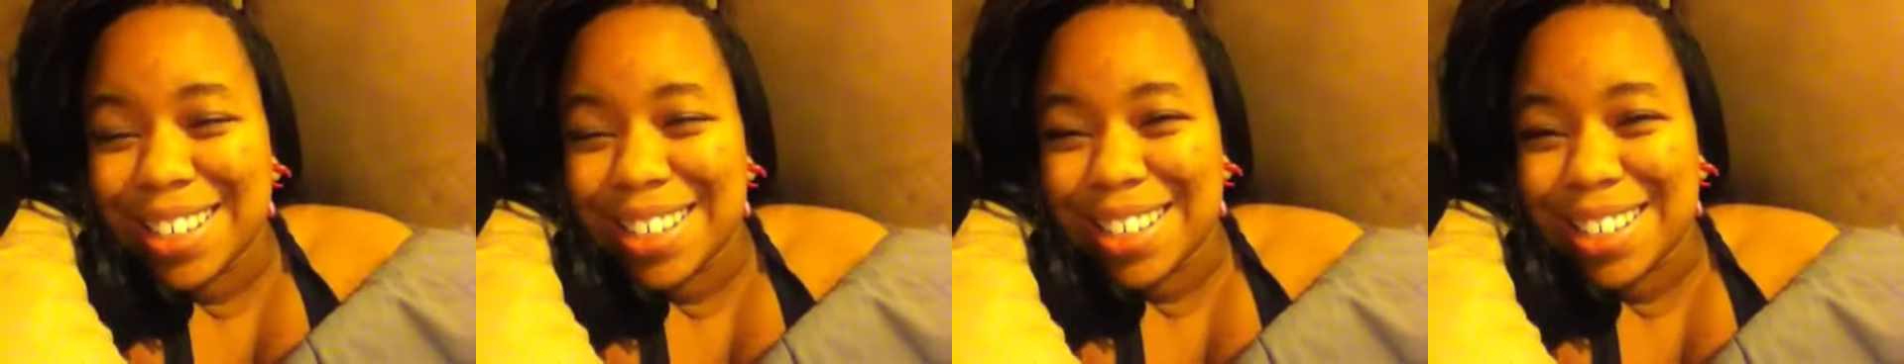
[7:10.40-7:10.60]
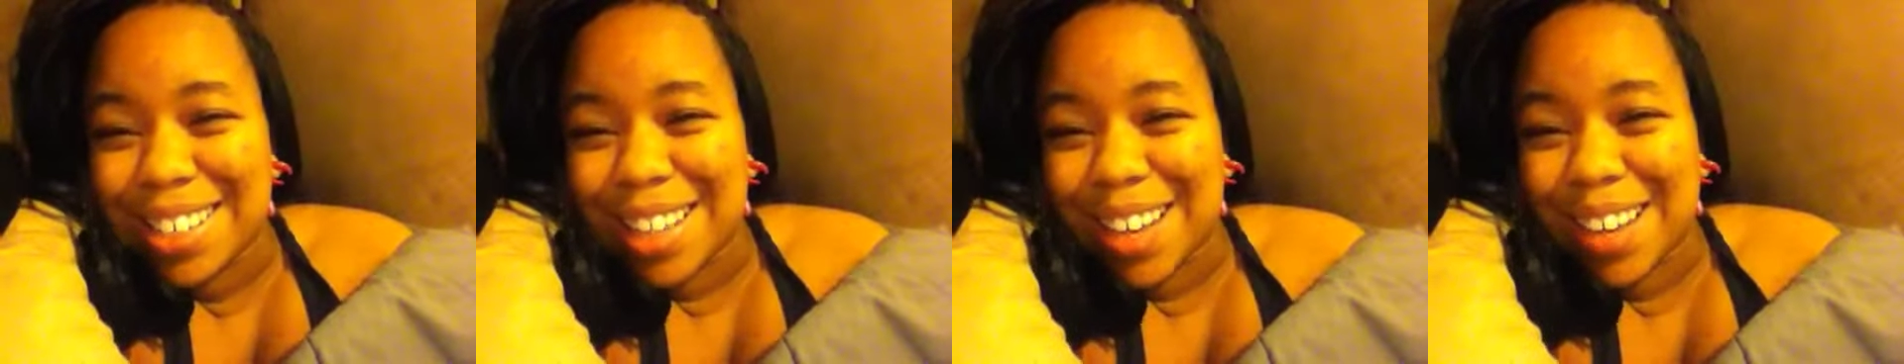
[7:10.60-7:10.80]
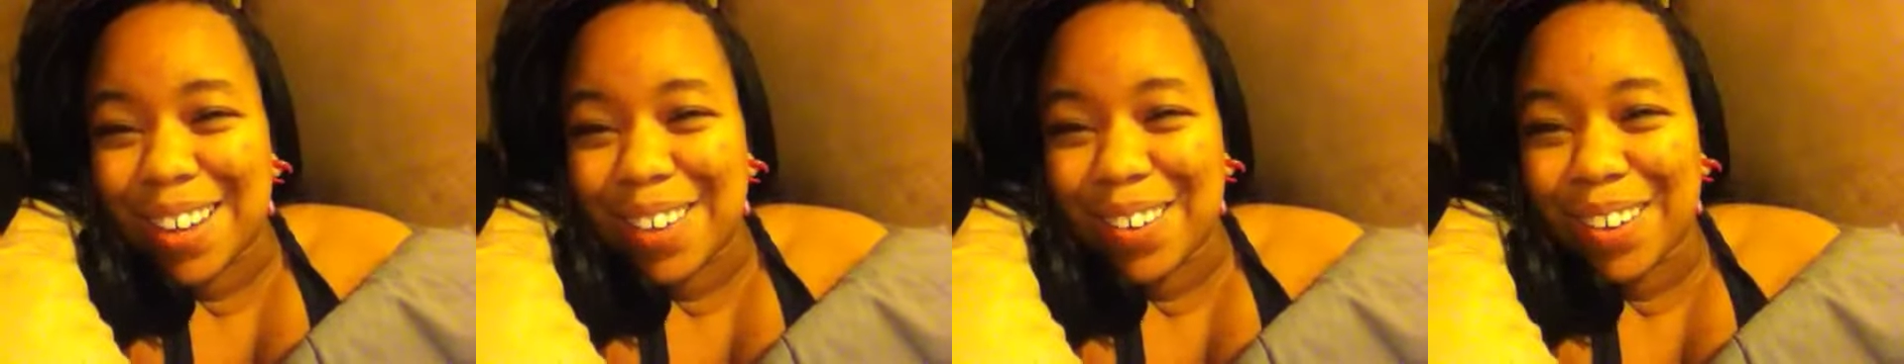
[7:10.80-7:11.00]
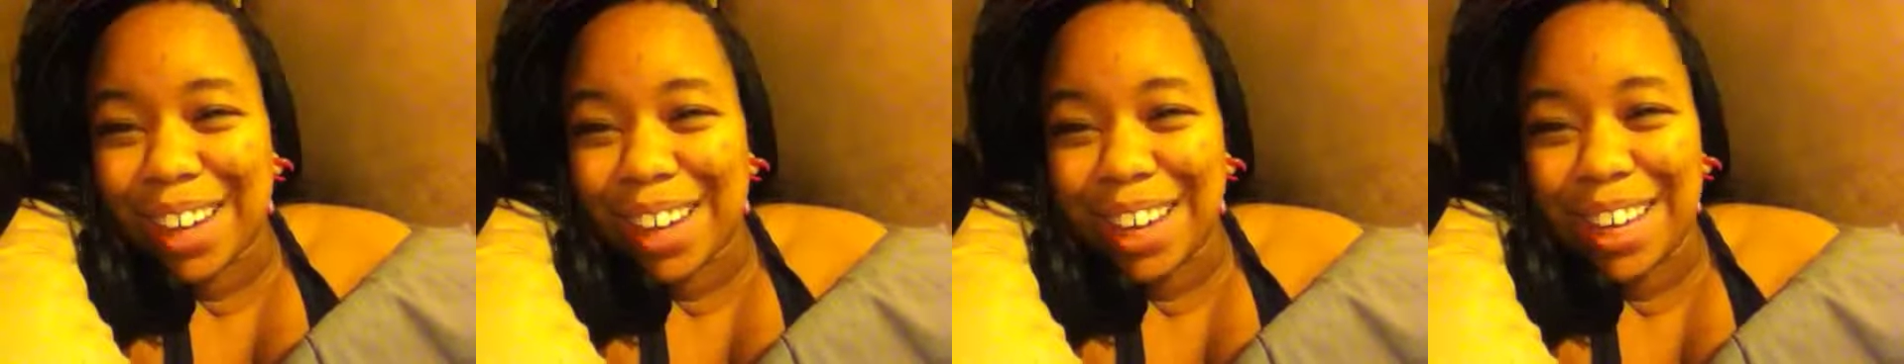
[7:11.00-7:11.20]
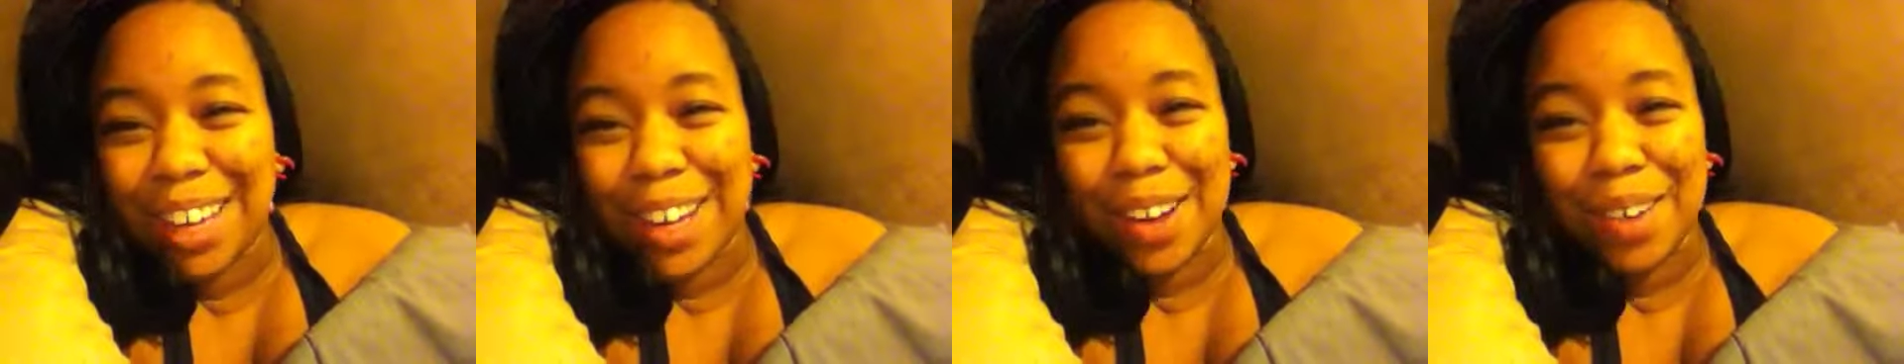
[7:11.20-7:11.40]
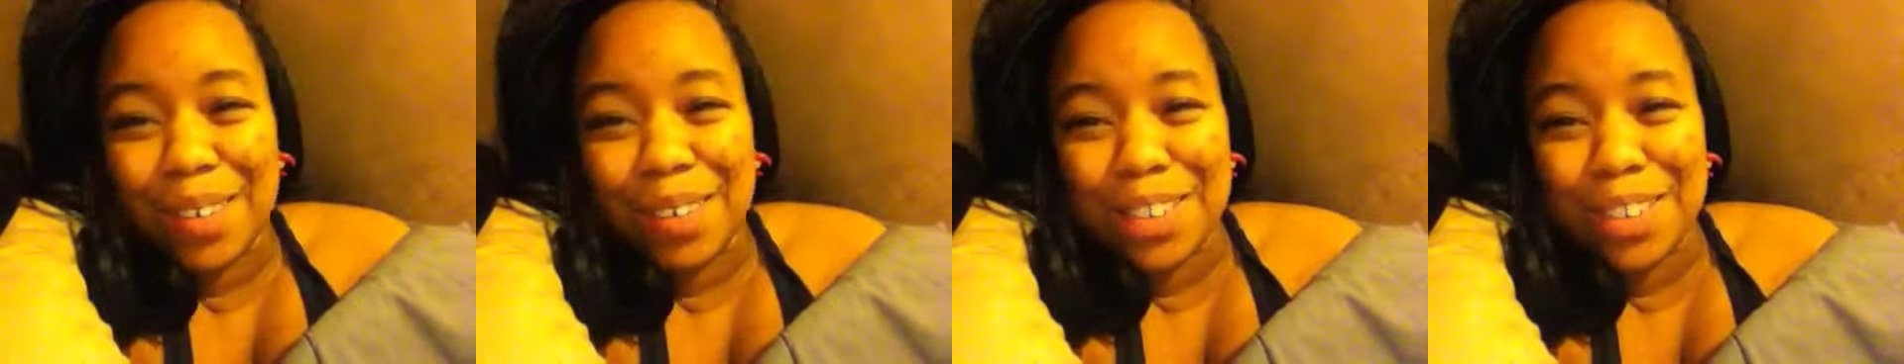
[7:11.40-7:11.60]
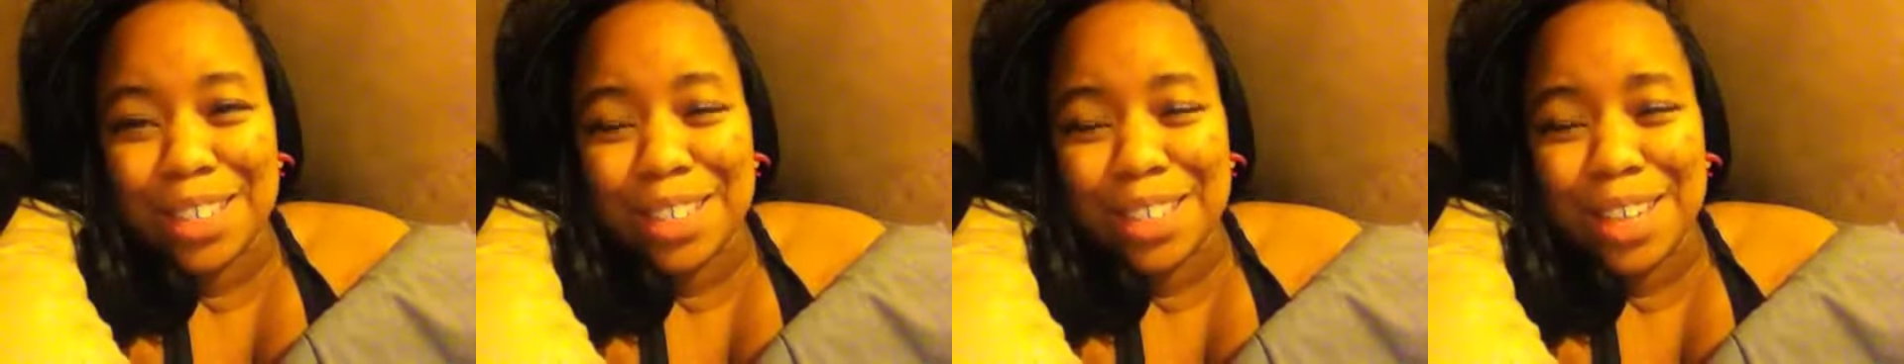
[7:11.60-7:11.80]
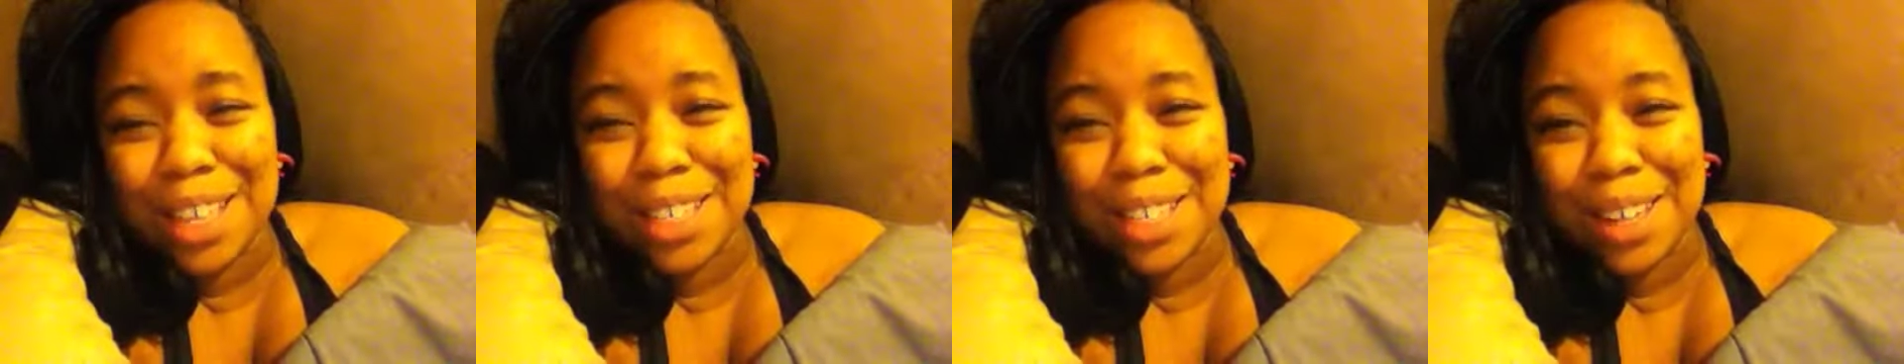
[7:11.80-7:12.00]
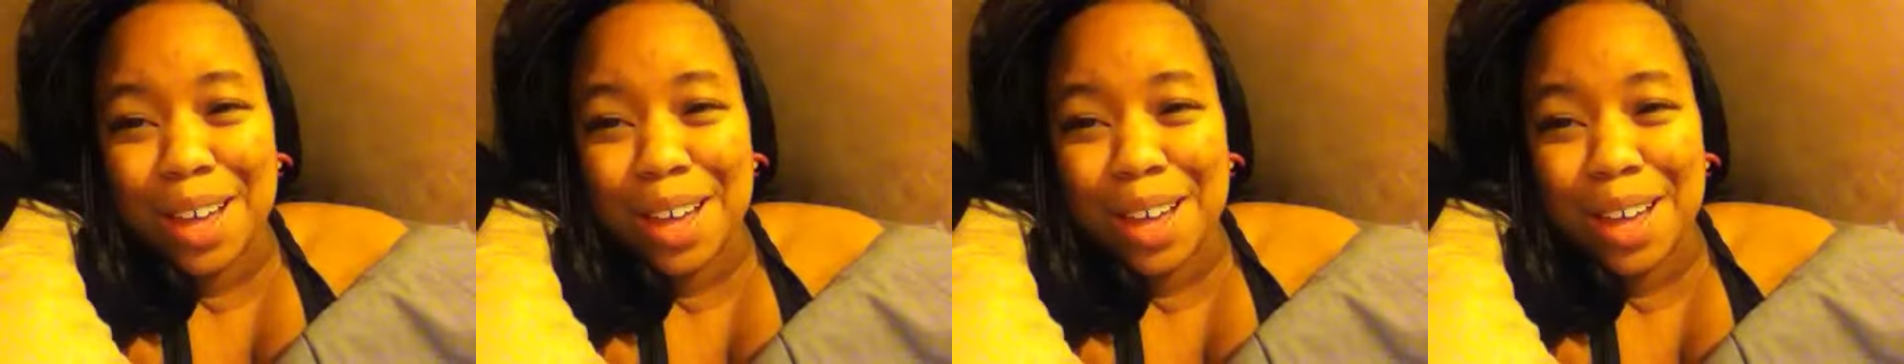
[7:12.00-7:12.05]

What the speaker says: So, like, you know, sometimes